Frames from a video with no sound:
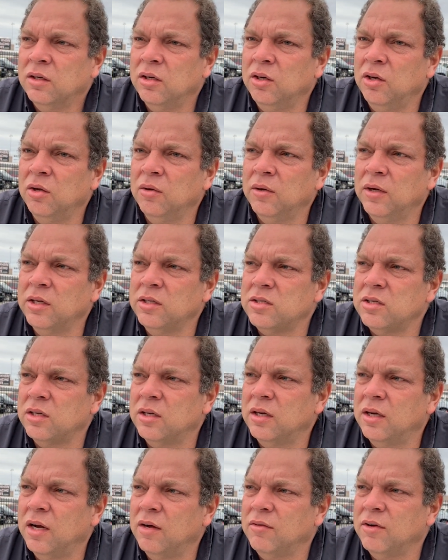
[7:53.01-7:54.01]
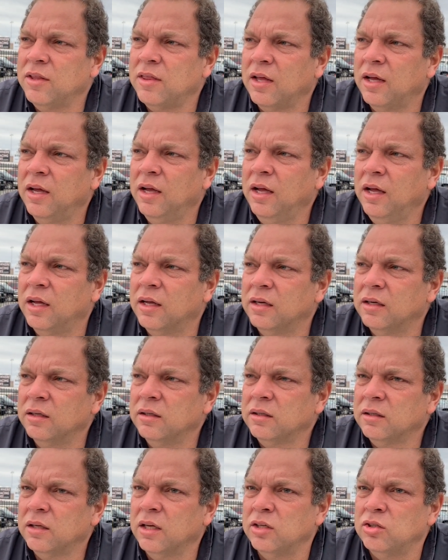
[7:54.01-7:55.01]
new engine and everything,
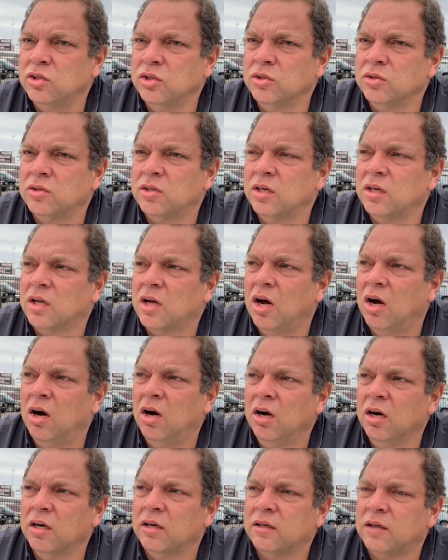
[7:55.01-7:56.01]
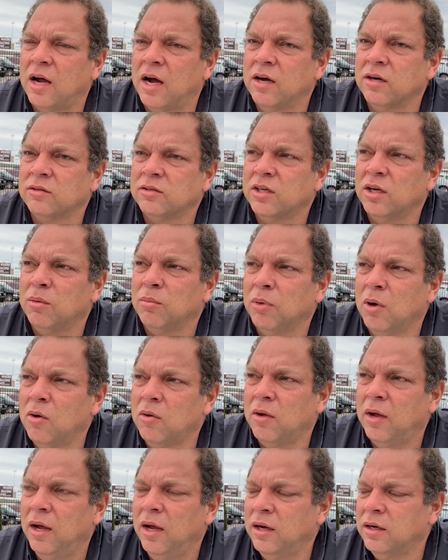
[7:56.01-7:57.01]
and gets used to the car, and tires get
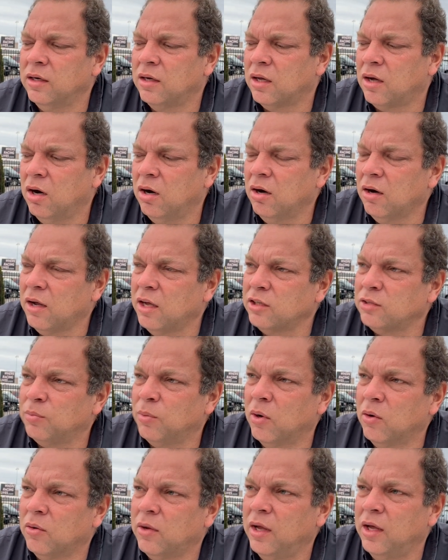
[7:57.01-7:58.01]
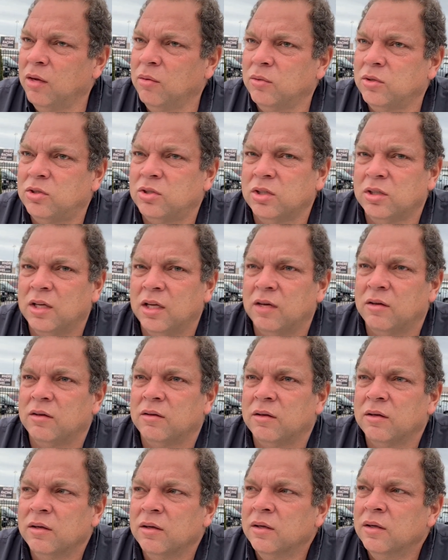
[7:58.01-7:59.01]
broke in, and the car gets broke in, we should get
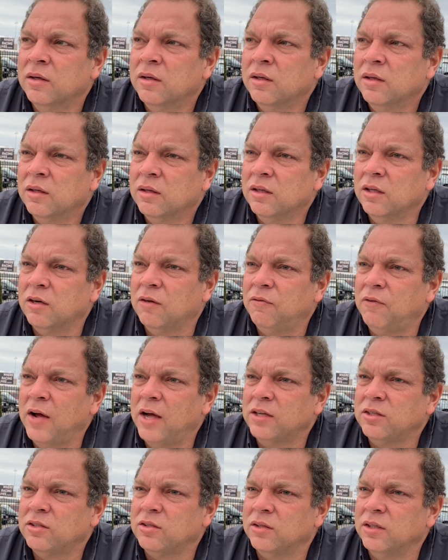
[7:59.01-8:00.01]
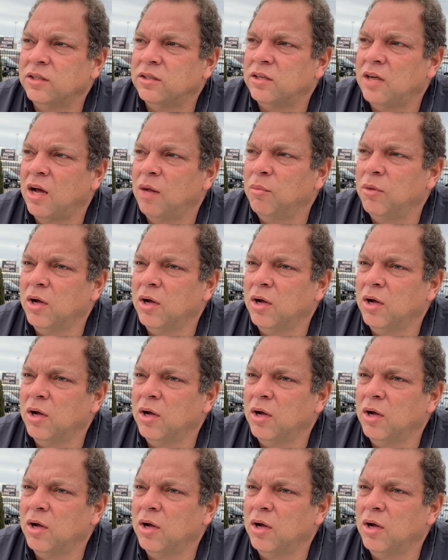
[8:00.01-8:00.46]
a little faster each time